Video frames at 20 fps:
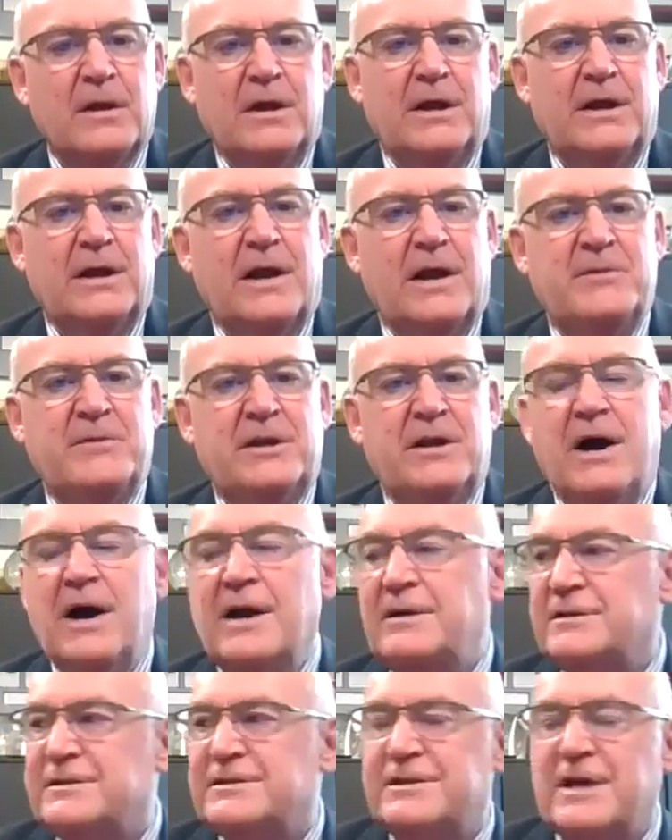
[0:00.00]
And I mean,
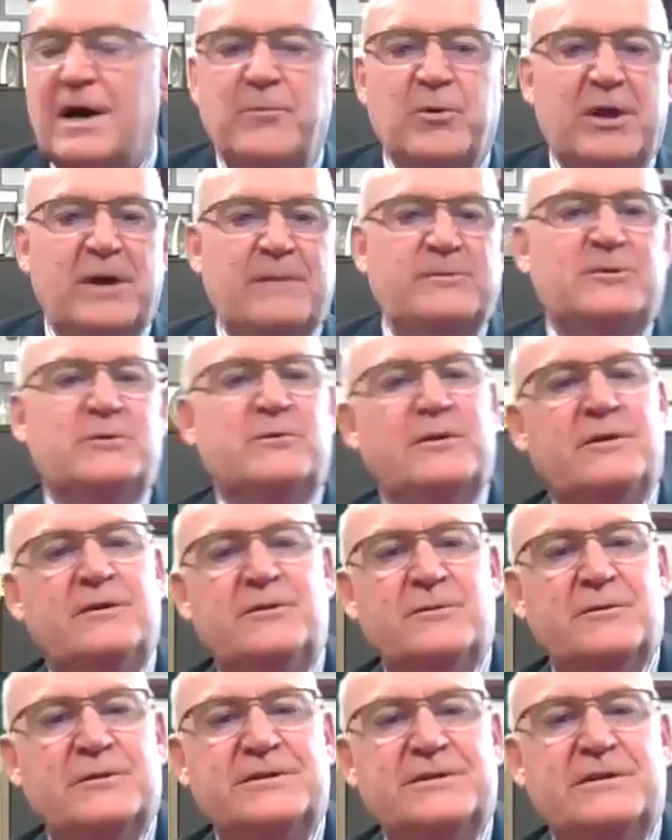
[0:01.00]
I can stop what I'm doing and
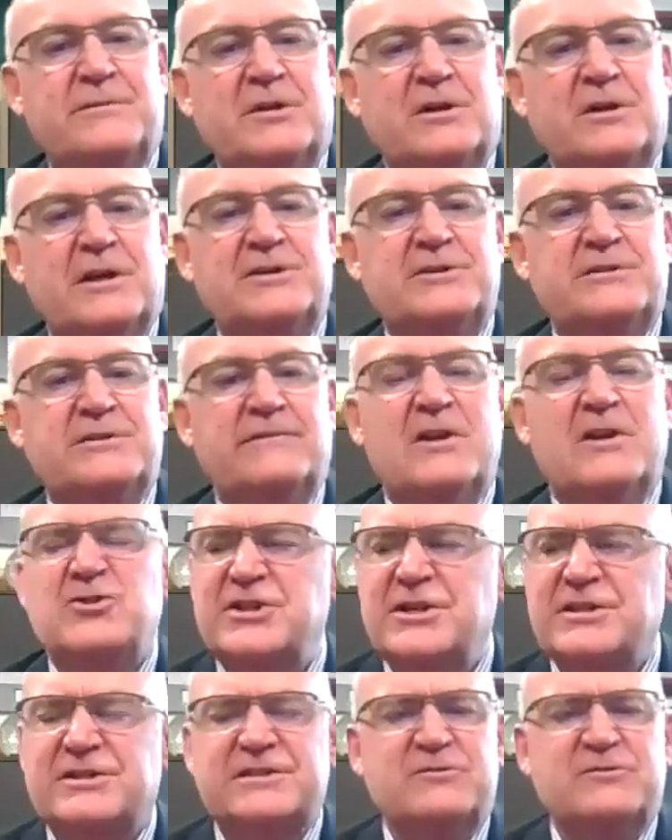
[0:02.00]
do a simulation
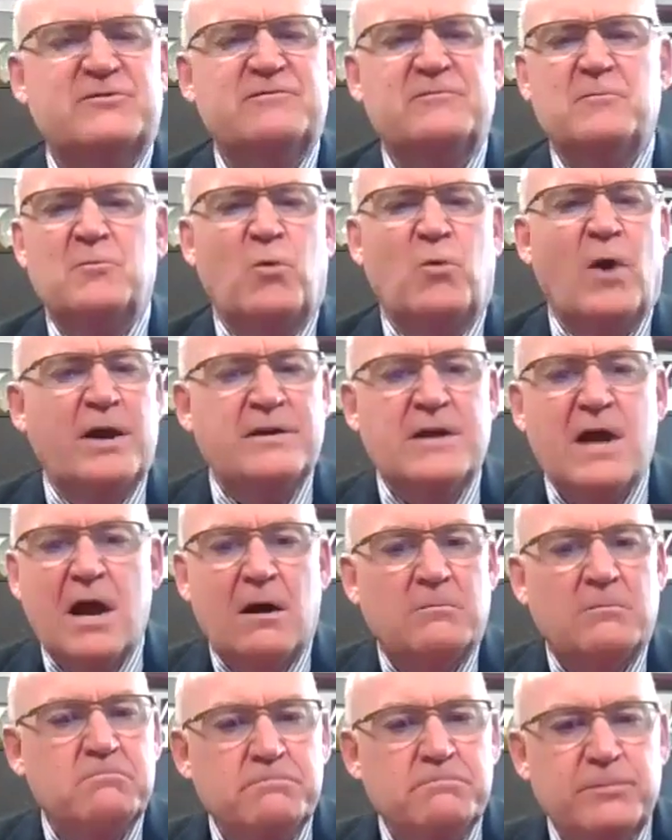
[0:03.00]
just right
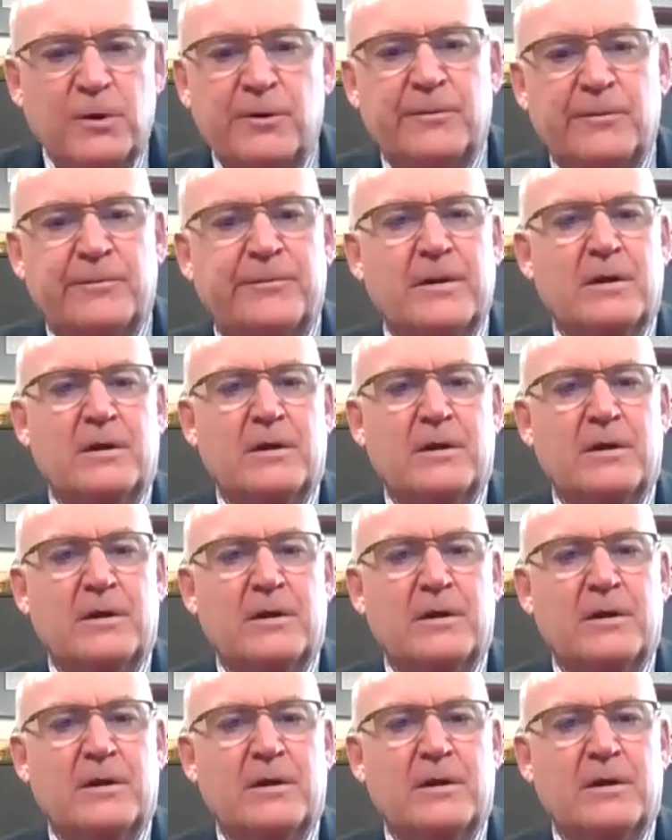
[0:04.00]
now. Boom.